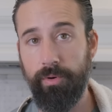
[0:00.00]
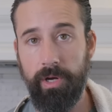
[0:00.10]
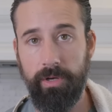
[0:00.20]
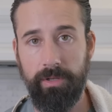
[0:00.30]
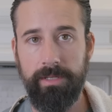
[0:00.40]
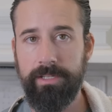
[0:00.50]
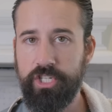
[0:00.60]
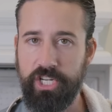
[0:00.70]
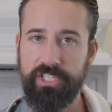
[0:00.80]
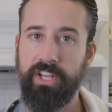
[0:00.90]
broil,
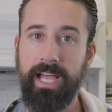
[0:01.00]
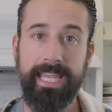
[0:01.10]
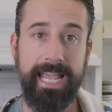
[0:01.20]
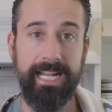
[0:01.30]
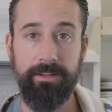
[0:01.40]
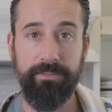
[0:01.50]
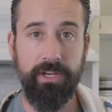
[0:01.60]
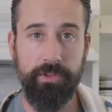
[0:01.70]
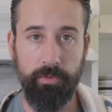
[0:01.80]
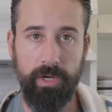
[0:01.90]
just like any of the
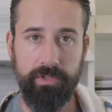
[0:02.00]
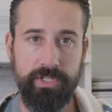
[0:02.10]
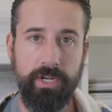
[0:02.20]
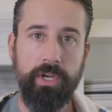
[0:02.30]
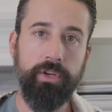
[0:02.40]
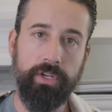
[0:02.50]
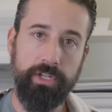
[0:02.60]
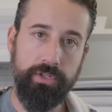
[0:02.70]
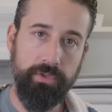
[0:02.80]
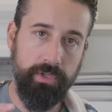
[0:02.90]
other roasts, you're
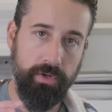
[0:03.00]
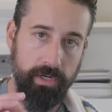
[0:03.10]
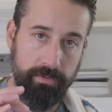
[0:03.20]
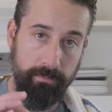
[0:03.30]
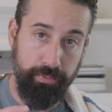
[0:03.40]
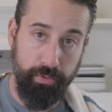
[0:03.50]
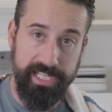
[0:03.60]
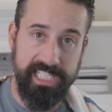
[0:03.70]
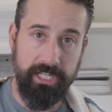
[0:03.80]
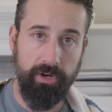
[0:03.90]
gonna do your
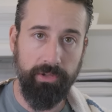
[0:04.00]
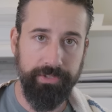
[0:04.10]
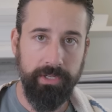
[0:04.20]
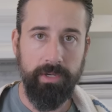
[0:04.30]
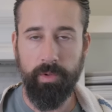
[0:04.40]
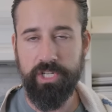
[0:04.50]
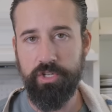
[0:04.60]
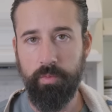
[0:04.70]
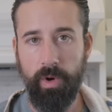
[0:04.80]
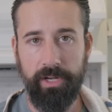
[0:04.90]
pre-salt,
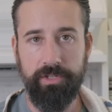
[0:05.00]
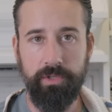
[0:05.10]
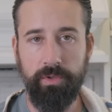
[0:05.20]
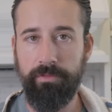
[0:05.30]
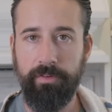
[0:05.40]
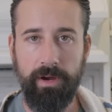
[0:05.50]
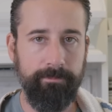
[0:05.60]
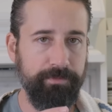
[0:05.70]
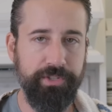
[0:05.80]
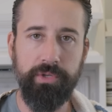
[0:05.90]
which you wanna do
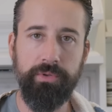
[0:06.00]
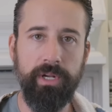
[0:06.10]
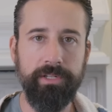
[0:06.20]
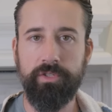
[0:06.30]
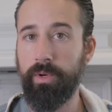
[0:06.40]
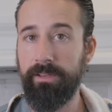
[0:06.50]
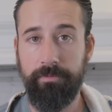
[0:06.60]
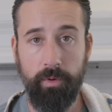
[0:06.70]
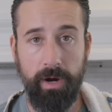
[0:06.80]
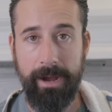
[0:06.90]
from 2 to
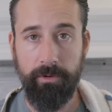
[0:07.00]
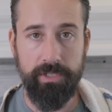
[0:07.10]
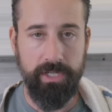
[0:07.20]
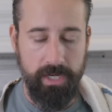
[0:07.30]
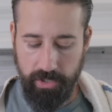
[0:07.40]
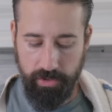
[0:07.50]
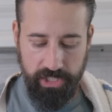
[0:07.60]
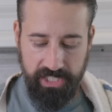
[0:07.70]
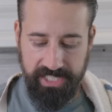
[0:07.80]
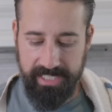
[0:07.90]
24 hours. So
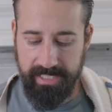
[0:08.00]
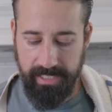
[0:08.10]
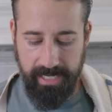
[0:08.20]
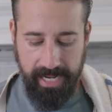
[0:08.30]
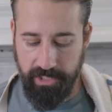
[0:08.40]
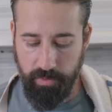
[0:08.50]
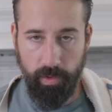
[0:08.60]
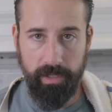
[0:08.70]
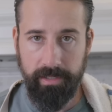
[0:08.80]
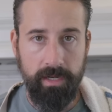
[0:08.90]
just season it as you
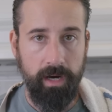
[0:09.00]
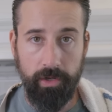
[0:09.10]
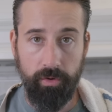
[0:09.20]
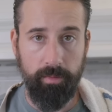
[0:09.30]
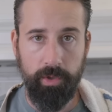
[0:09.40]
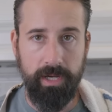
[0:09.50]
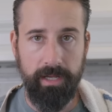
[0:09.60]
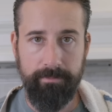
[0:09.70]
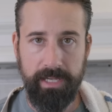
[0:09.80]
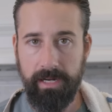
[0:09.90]
would a normal
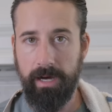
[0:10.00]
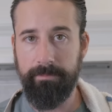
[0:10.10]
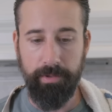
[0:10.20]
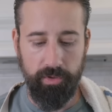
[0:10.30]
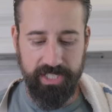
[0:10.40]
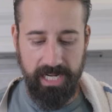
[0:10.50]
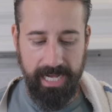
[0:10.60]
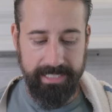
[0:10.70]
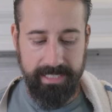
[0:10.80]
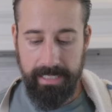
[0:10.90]
cut of meat on both
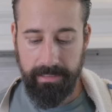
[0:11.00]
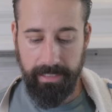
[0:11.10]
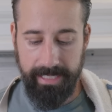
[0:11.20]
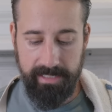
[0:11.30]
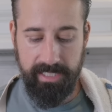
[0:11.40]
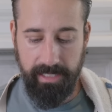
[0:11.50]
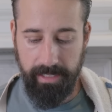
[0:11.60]
sides. Let it sit